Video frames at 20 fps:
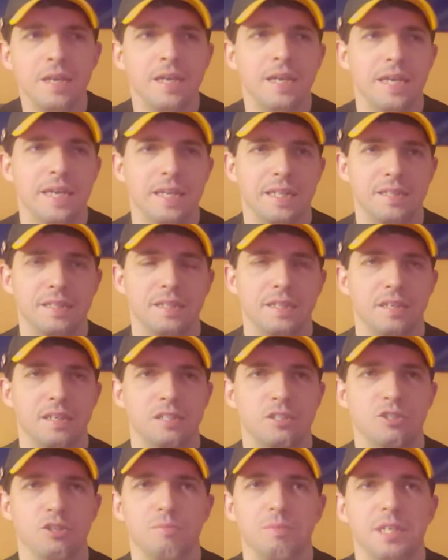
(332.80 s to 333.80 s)
in
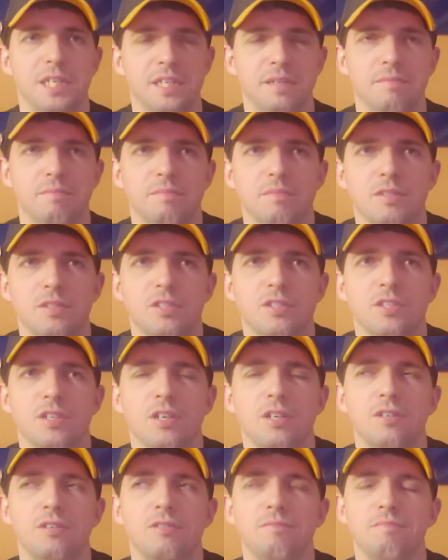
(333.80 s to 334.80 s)
Germany.
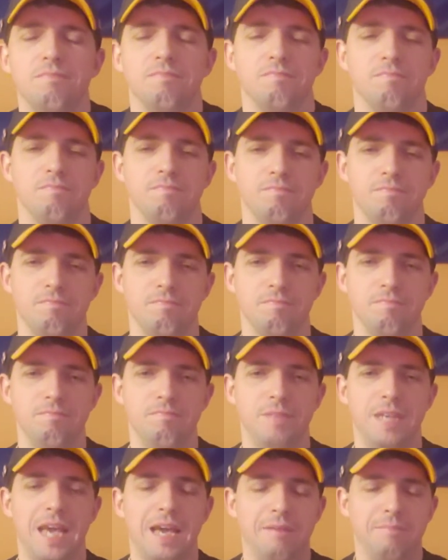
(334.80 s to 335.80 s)
So
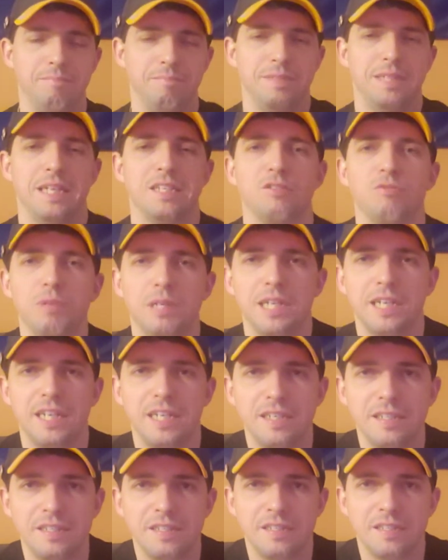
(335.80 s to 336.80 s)
yeah, that's what it
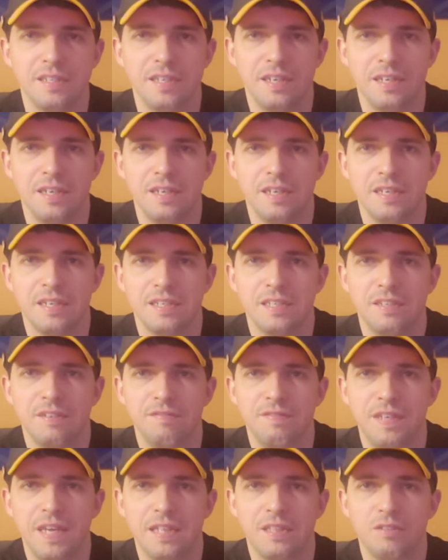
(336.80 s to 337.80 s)
is.
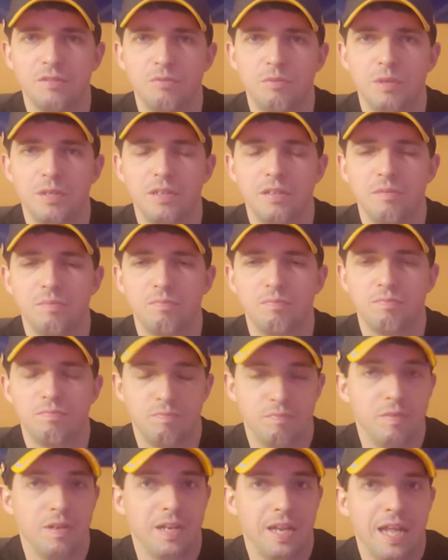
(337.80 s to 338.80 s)
Kvyat will
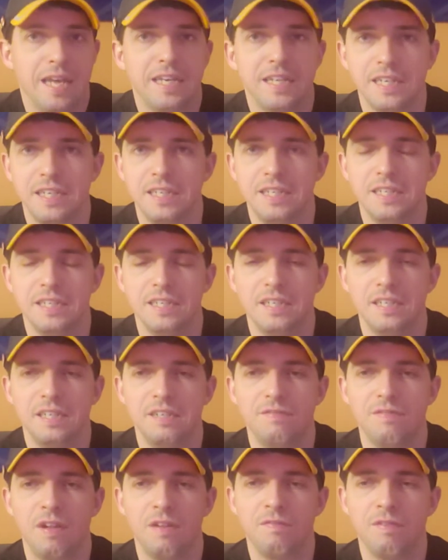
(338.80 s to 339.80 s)
likely
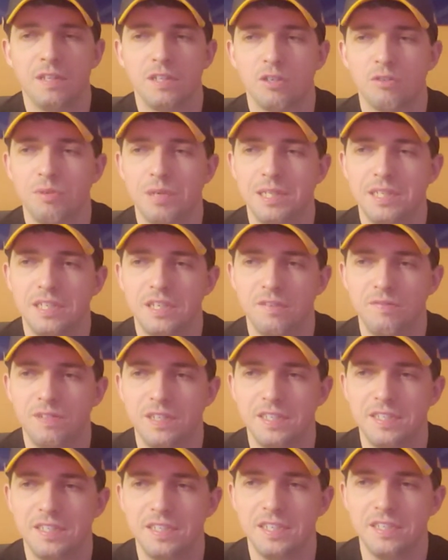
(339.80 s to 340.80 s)
leave AlphaTauri at the end of
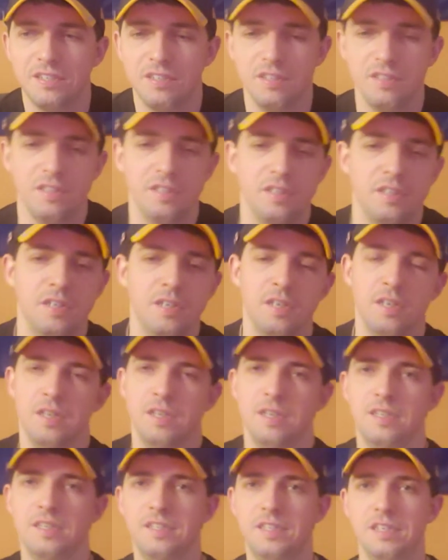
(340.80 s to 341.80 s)
this season.
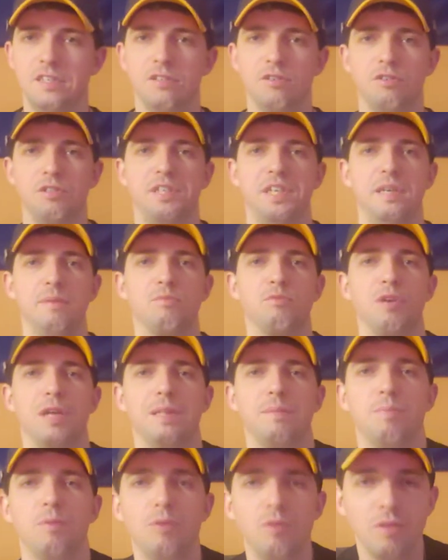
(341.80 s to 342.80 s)
Sister team
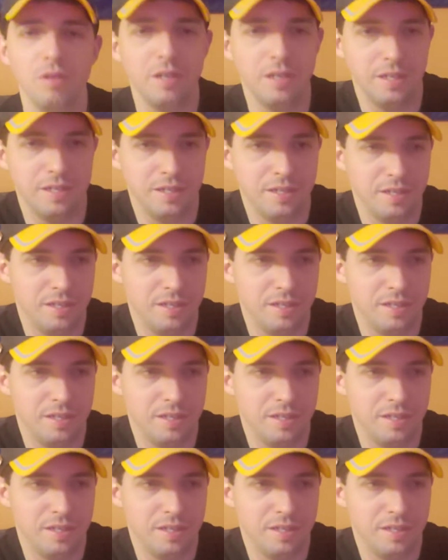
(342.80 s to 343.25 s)
Red Bull,